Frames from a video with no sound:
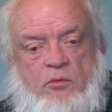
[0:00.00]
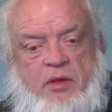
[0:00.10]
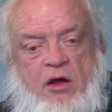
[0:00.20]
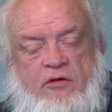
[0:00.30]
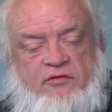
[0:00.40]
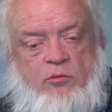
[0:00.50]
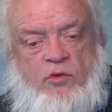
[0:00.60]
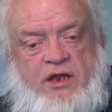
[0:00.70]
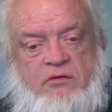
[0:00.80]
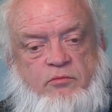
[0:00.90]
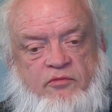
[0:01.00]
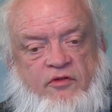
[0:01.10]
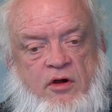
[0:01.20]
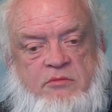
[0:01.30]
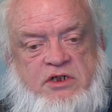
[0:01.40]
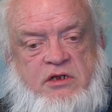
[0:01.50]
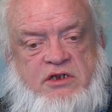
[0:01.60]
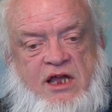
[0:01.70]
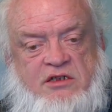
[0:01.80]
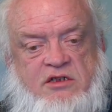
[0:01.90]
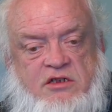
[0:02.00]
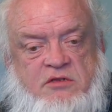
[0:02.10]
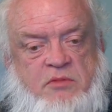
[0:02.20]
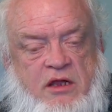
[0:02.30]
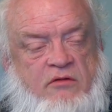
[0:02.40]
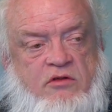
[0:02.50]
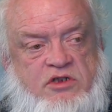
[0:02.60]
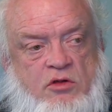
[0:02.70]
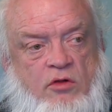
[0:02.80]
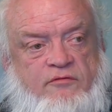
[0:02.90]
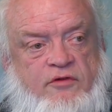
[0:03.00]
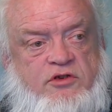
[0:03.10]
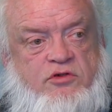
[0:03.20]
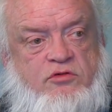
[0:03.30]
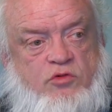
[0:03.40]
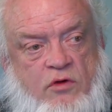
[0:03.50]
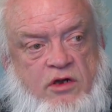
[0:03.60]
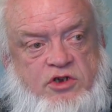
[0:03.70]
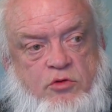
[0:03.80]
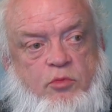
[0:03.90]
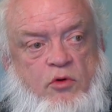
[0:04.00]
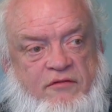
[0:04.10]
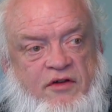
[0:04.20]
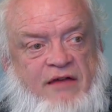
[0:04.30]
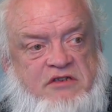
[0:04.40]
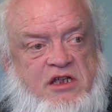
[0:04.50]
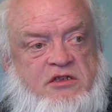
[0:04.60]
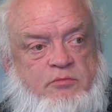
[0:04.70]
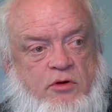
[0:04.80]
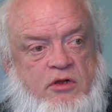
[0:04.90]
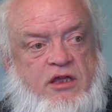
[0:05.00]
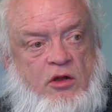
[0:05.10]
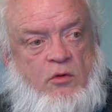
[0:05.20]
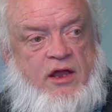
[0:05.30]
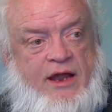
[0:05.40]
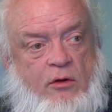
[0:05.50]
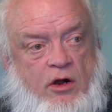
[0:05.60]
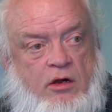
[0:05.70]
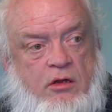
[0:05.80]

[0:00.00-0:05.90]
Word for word: Power from wind farms in Texas is being sold for 2.5 cents per kilowatt hour.